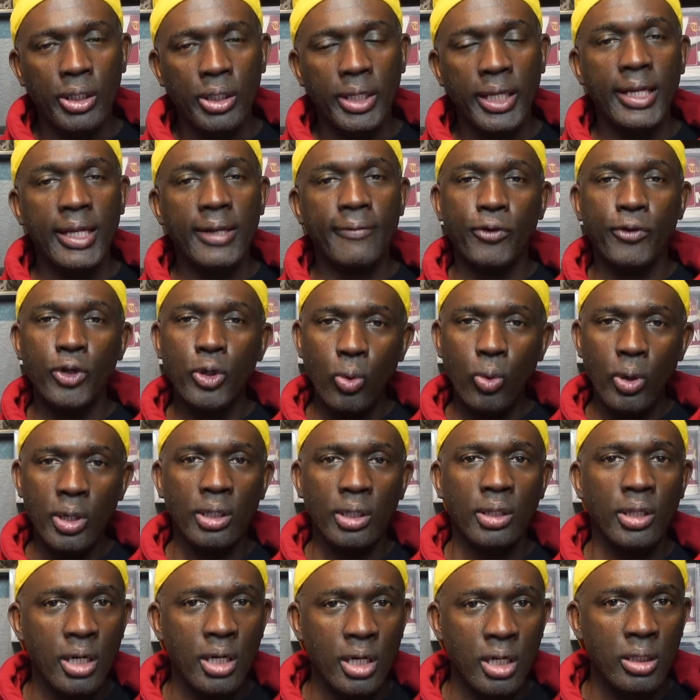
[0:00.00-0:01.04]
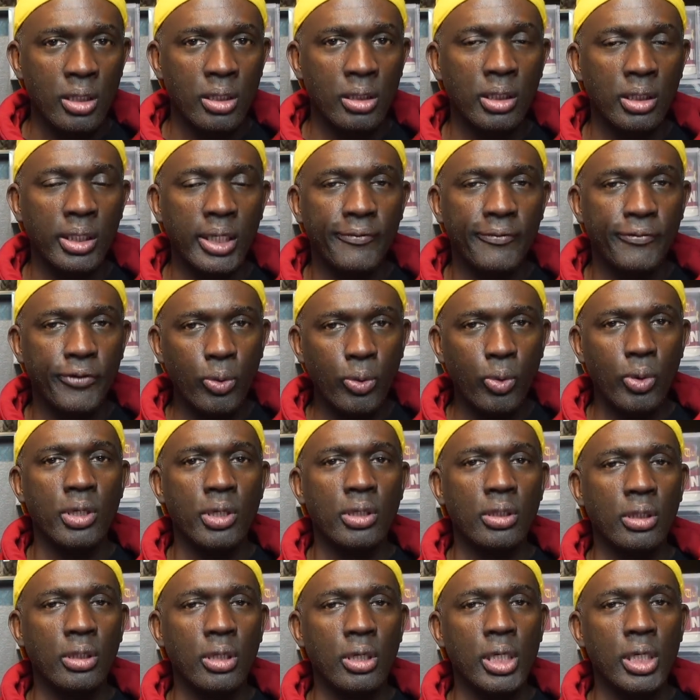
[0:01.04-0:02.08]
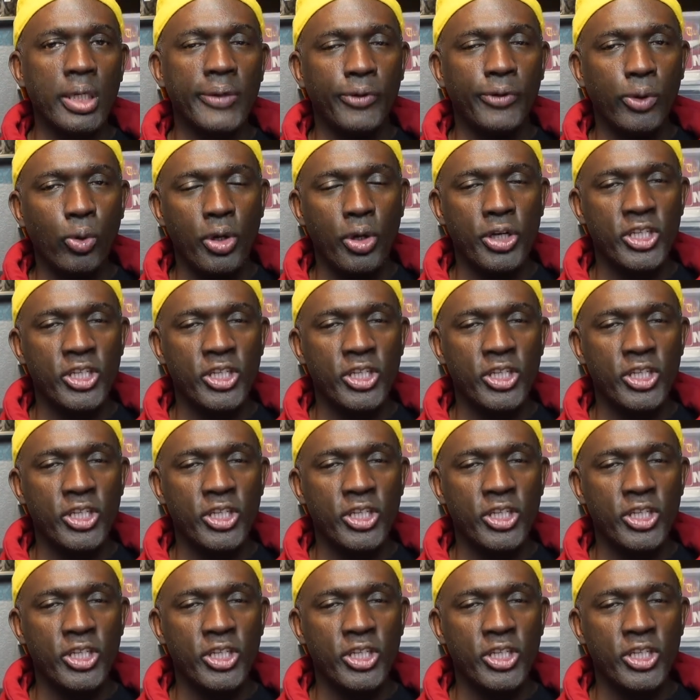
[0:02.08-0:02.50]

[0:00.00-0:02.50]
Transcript: And if you want to learn, if you want to